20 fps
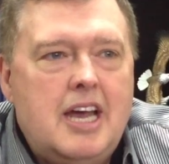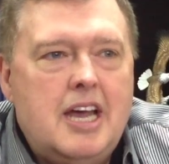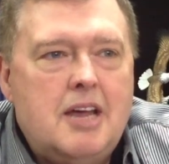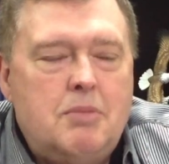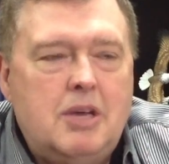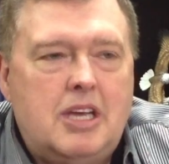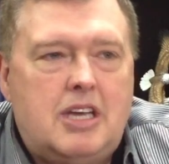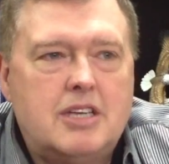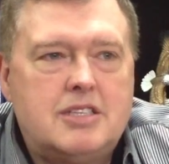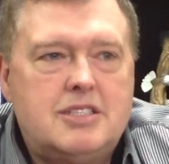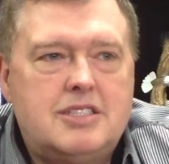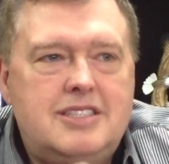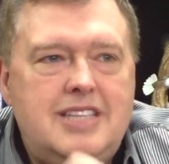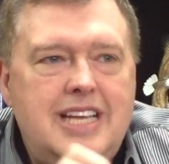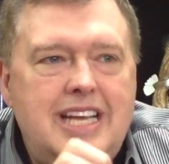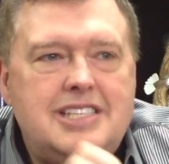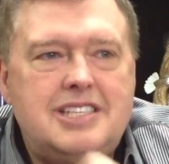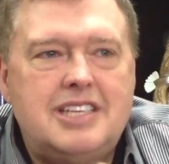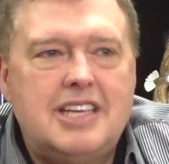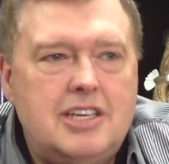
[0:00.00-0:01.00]
because
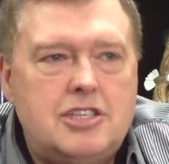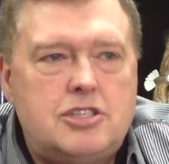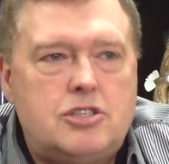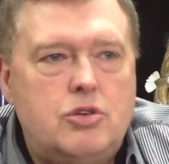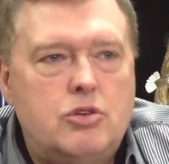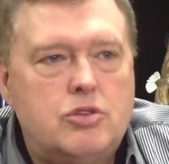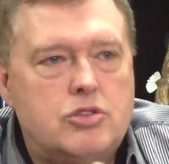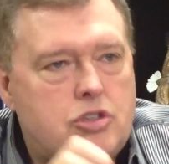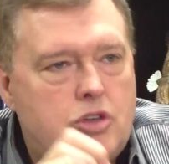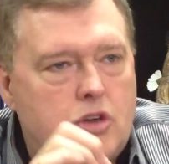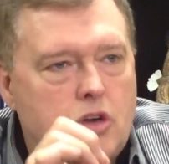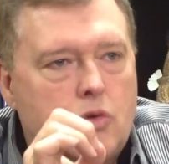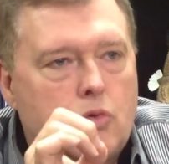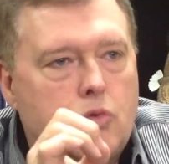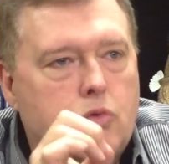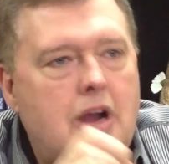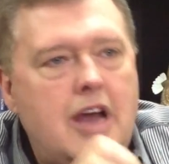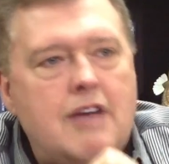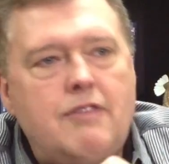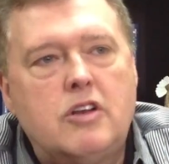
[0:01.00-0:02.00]
these issues could
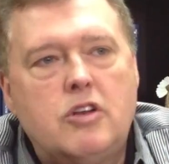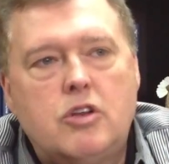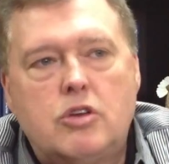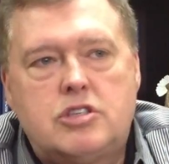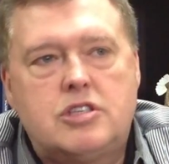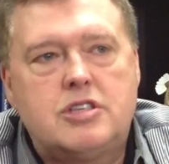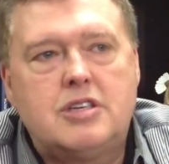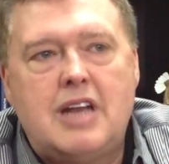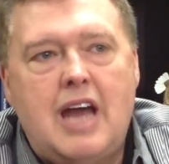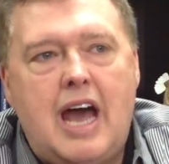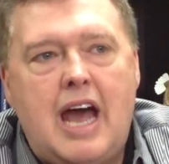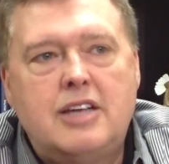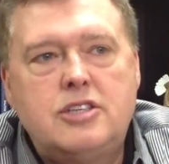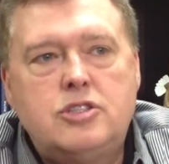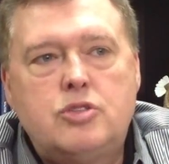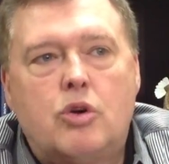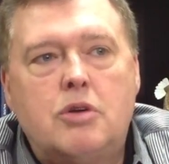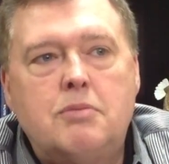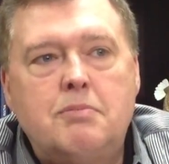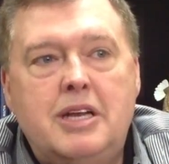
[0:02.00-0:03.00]
revolutionize
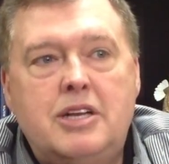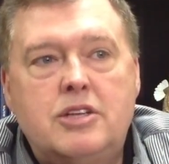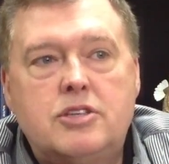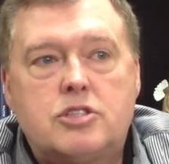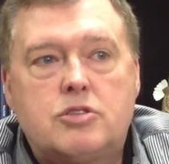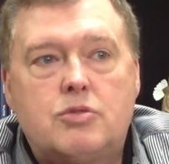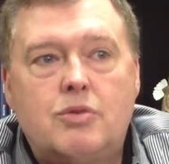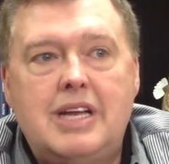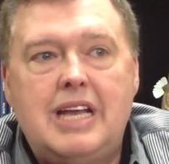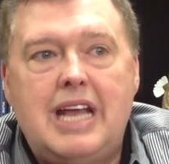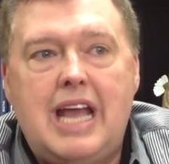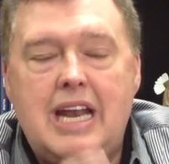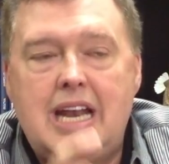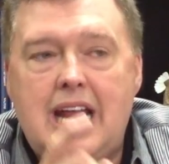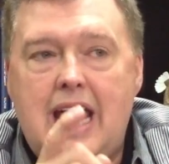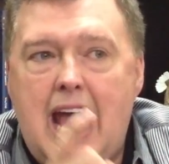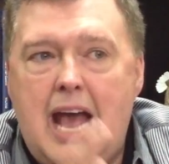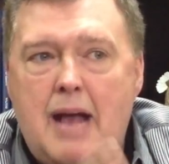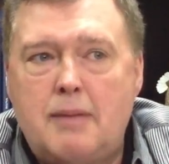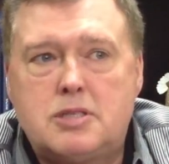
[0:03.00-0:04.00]
your ministry and
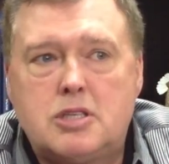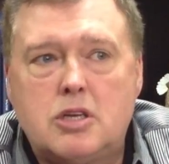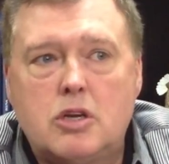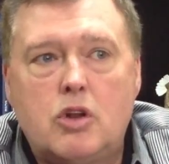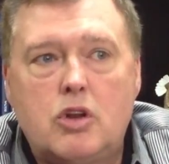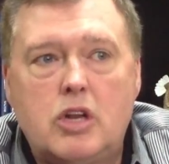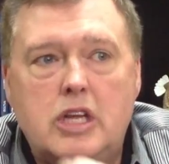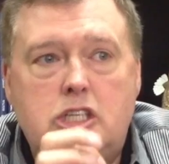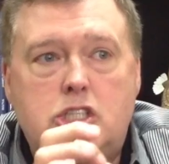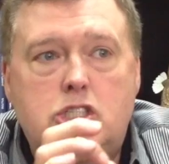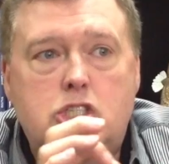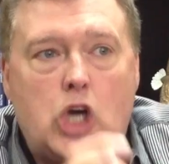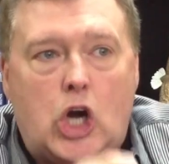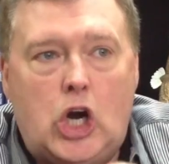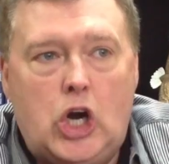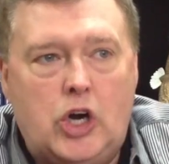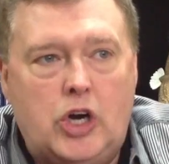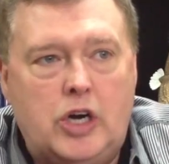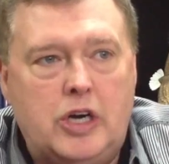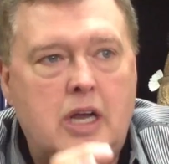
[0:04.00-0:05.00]
absolutely
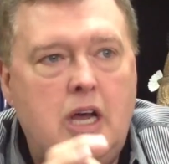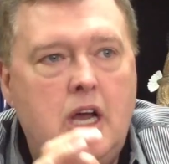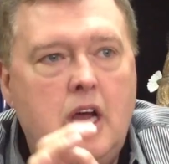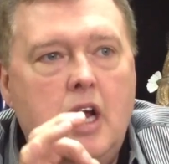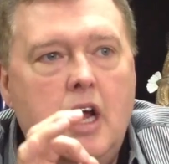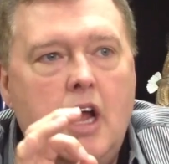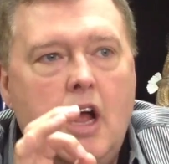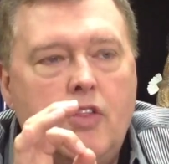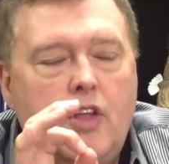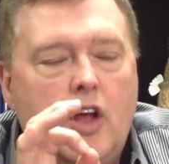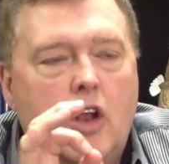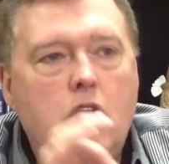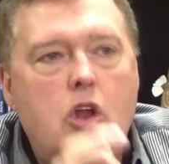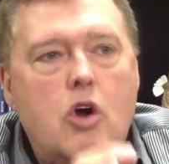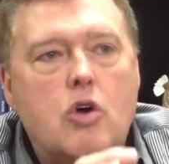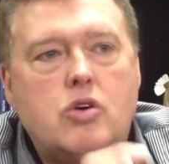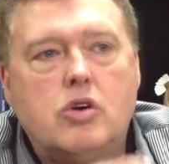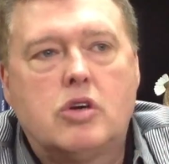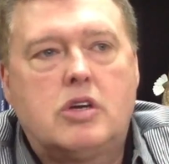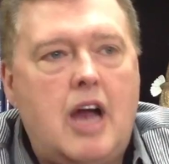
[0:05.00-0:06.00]
turn the
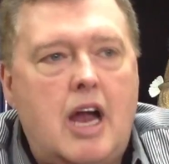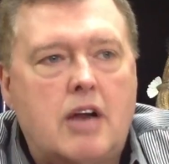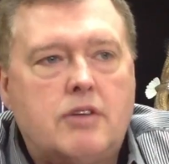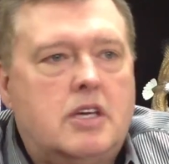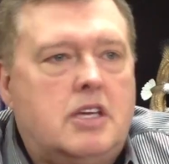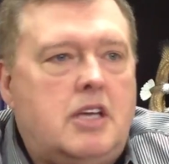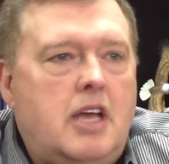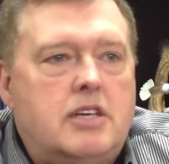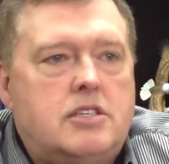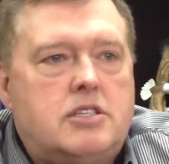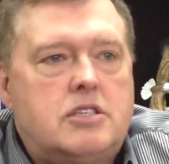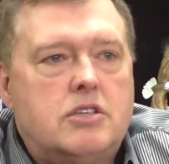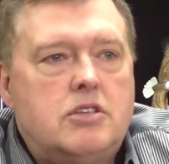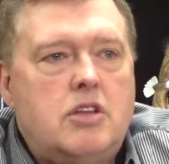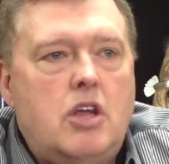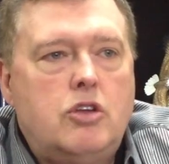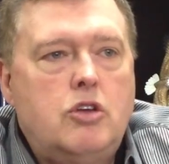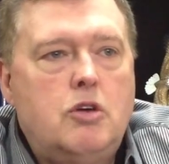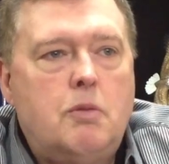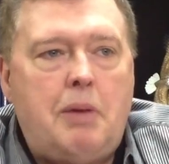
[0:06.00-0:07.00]
local congregation
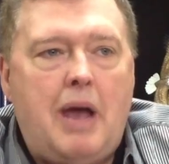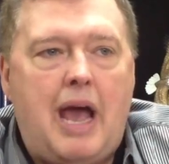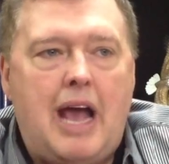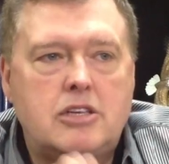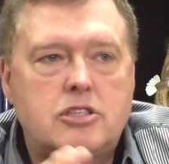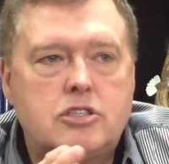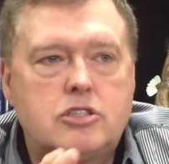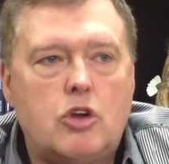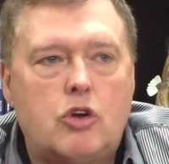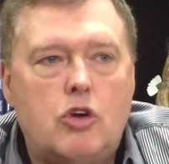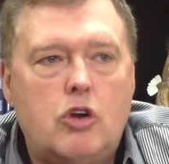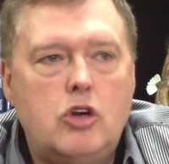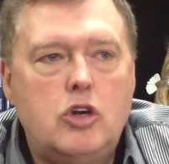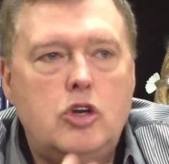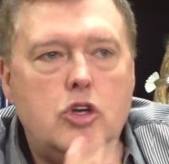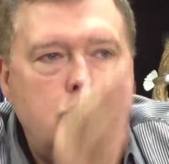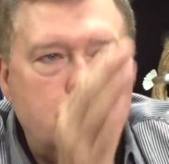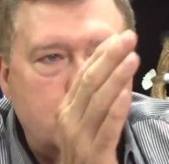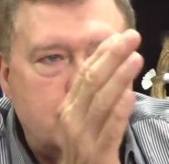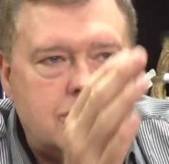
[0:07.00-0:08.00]
that you pastor
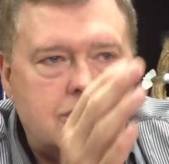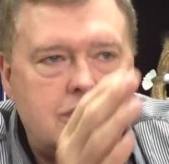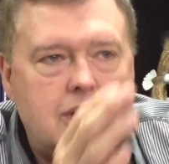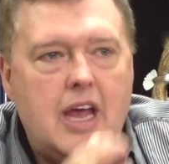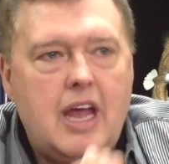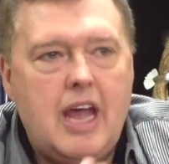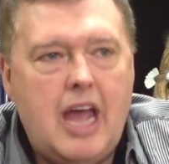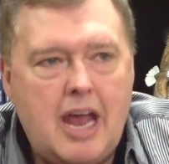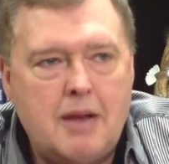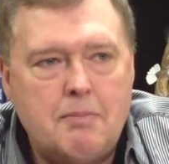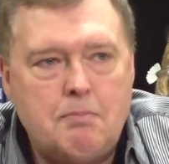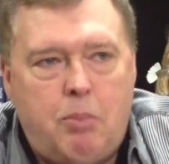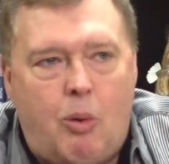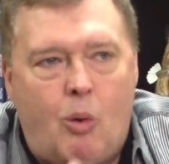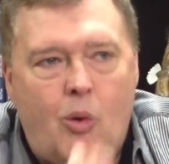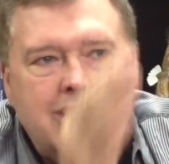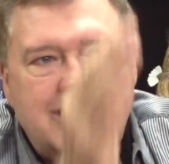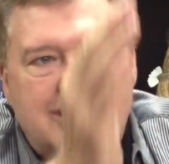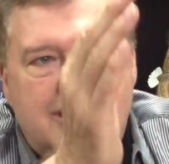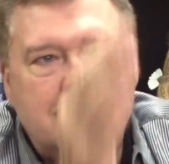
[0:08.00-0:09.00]
loose and
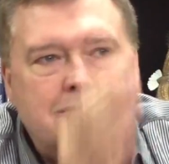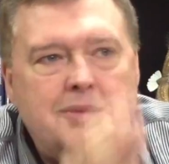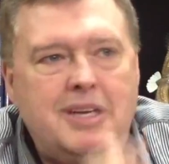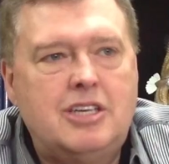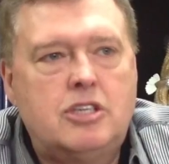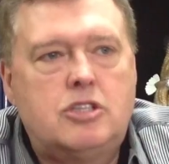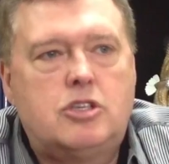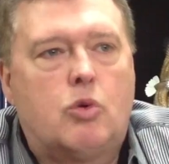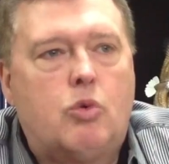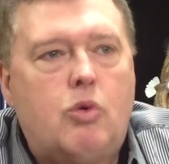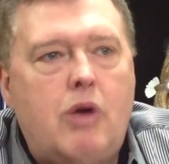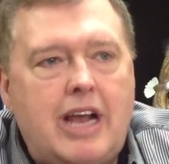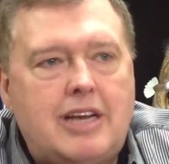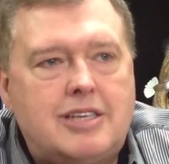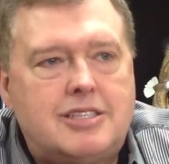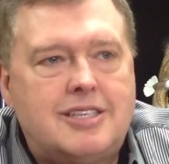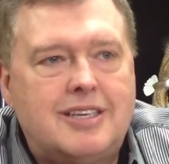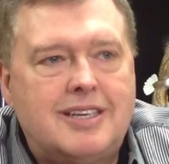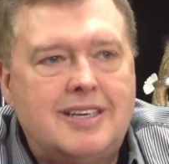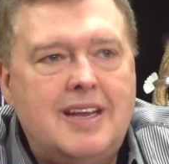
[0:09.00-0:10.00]
point them in a
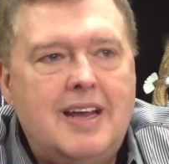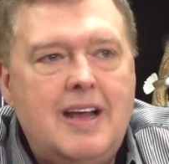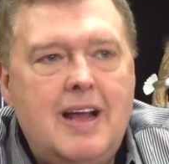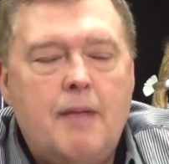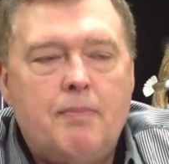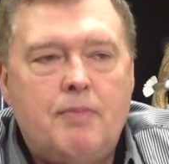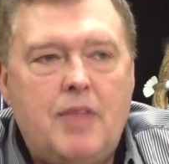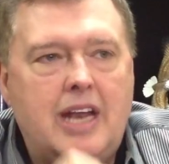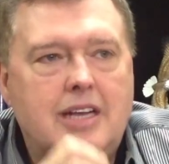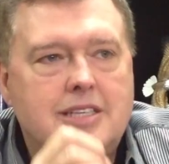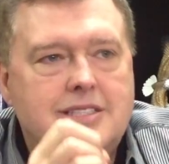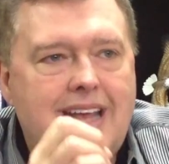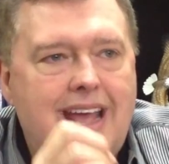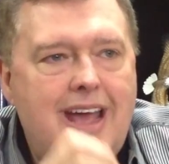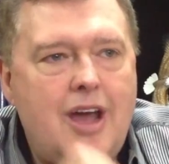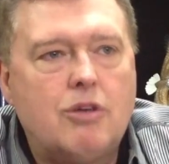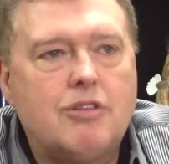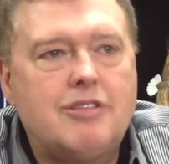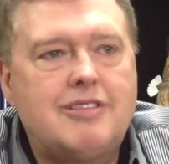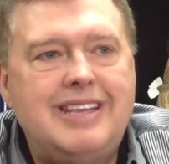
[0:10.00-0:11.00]
direction that is
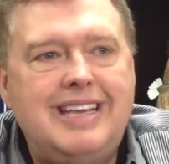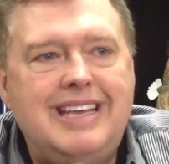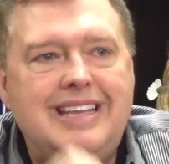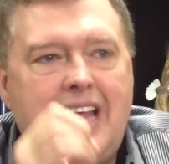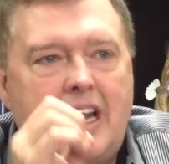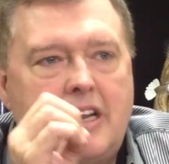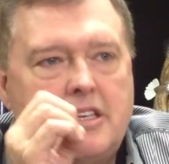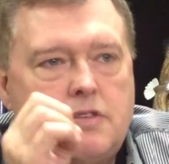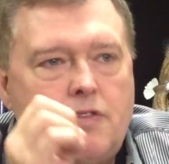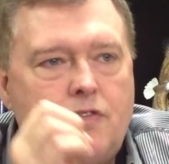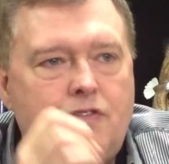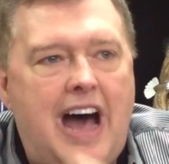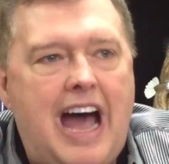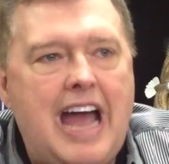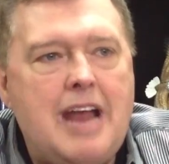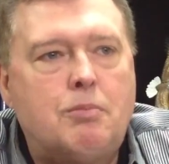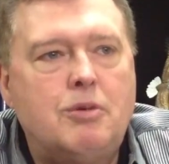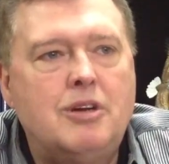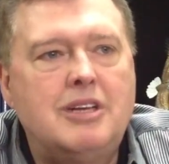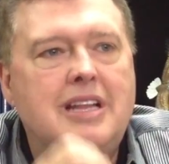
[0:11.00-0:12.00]
healthy, that is
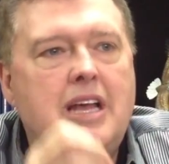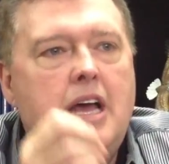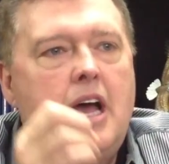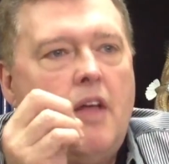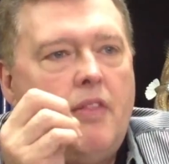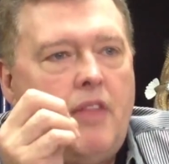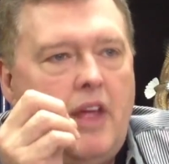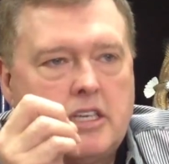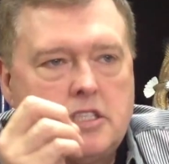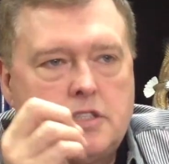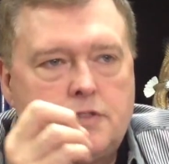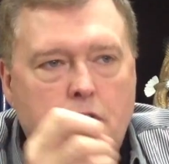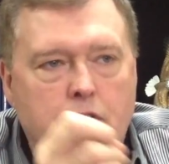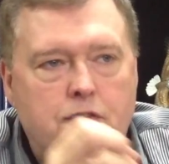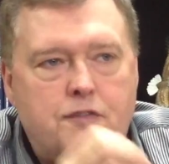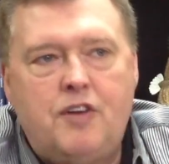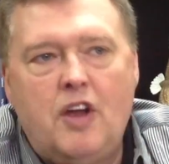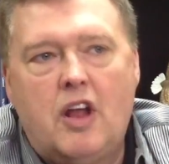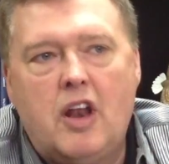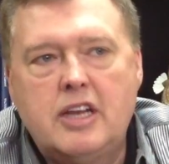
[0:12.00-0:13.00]
vibrant, that is
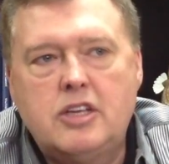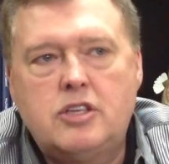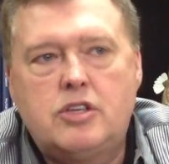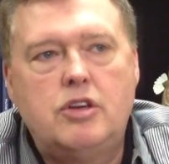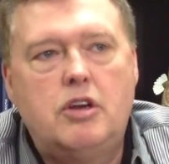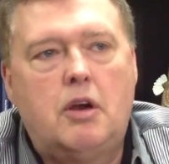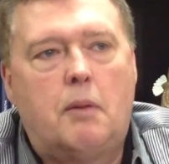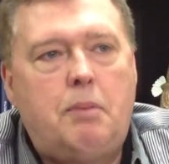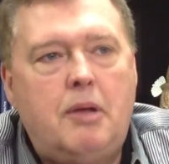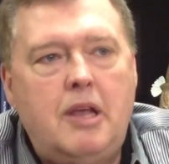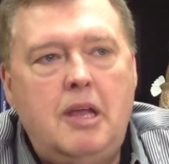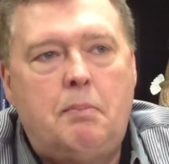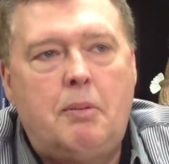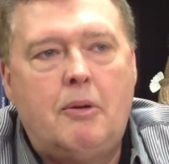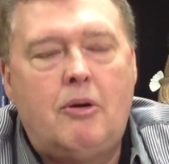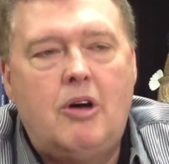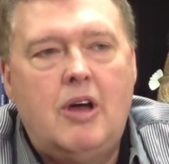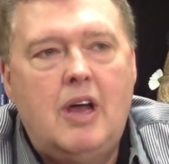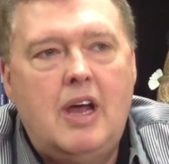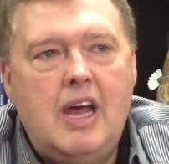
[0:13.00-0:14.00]
fulfilling to your
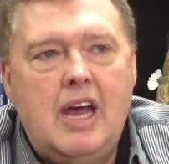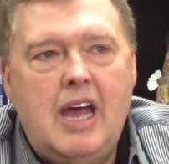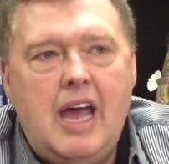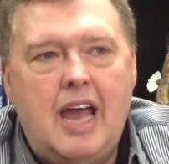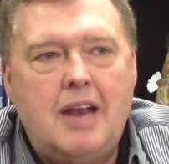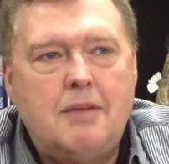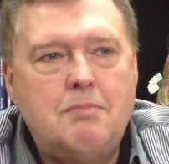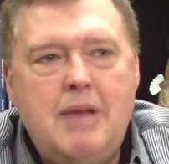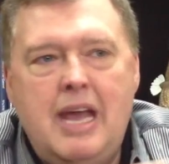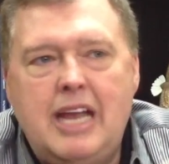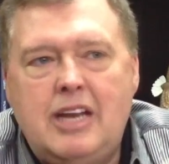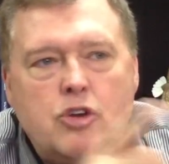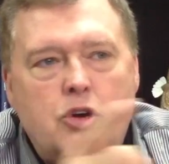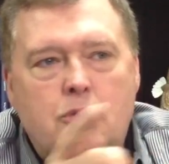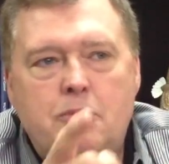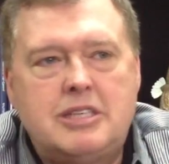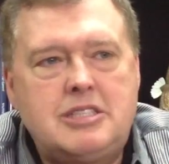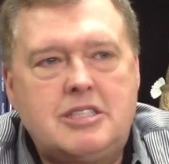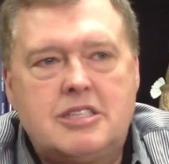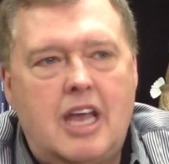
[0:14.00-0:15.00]
people. And make no
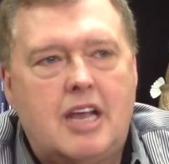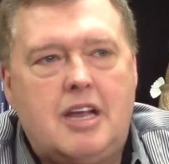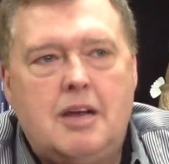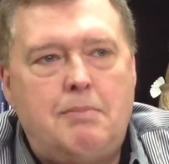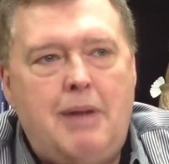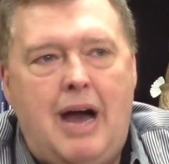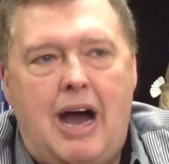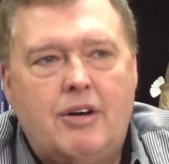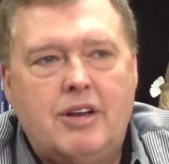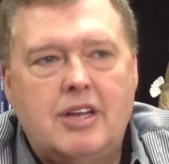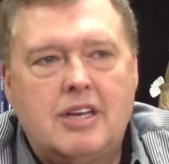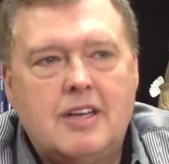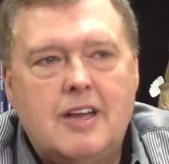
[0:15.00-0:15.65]
mistake about it,